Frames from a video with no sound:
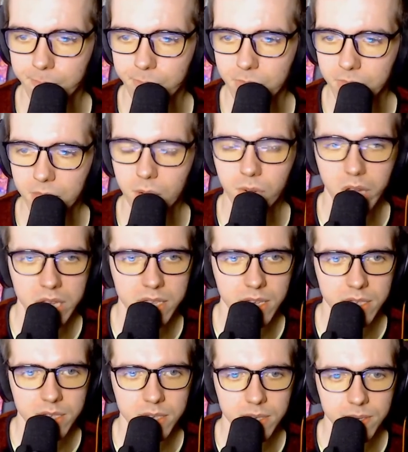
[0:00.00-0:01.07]
though it
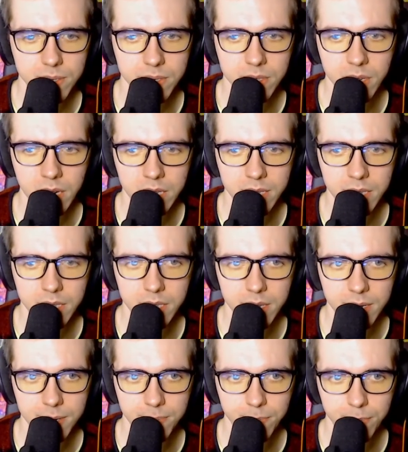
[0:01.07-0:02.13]
did, it did
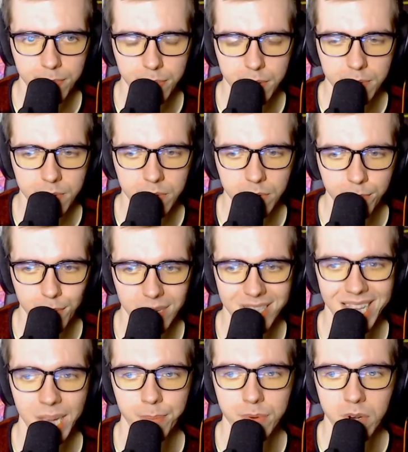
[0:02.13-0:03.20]
um, put put a
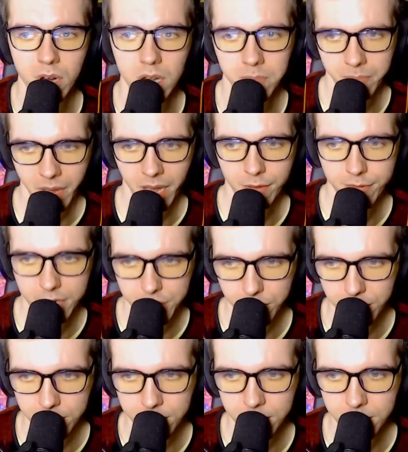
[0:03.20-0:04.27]
damper on my
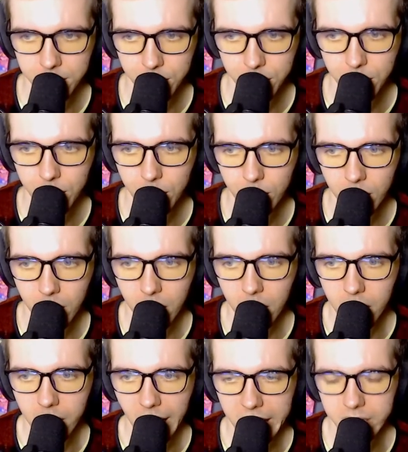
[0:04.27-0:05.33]
research, so
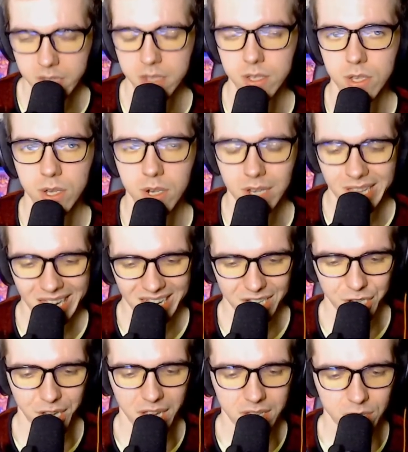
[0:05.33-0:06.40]
I couldn't get a
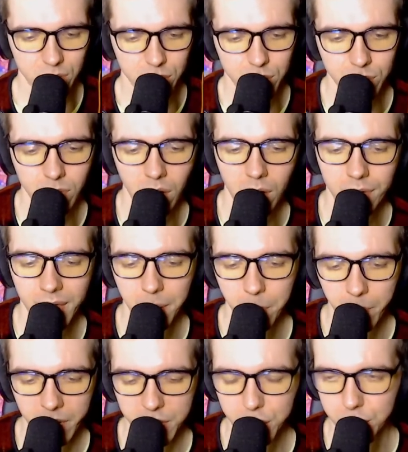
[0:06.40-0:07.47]
chance to do all that
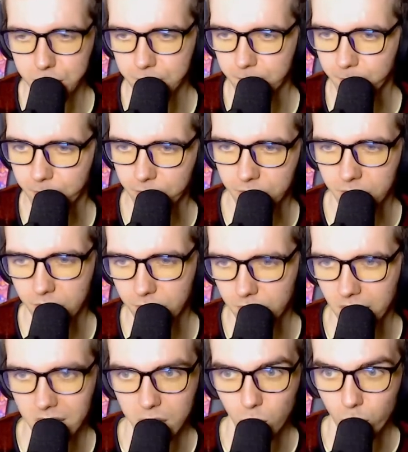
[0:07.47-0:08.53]
much for
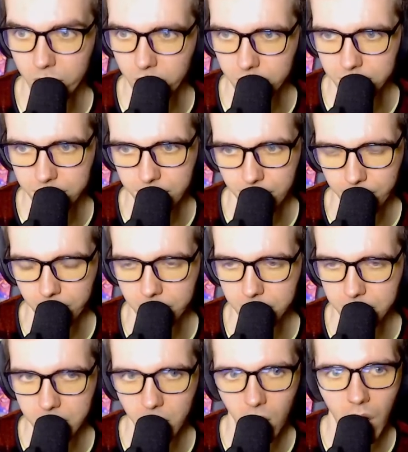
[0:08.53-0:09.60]
like a week or two.
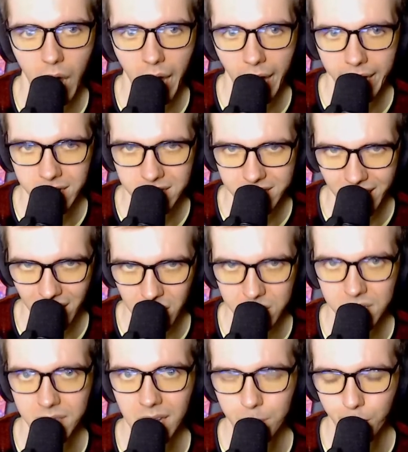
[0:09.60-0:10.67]
So I doubt
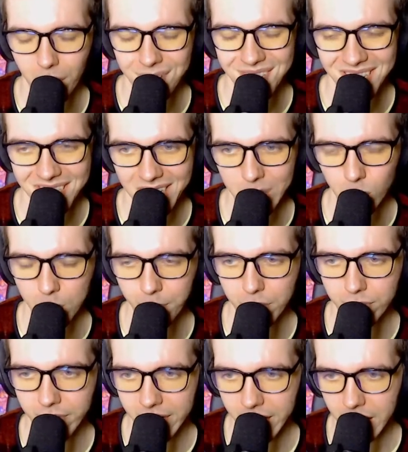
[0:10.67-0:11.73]
that Part 68 will be
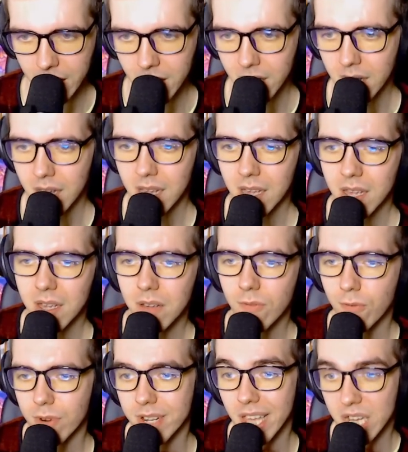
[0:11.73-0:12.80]
ready
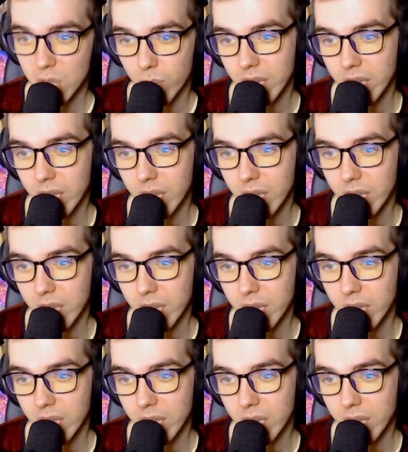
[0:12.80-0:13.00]
for next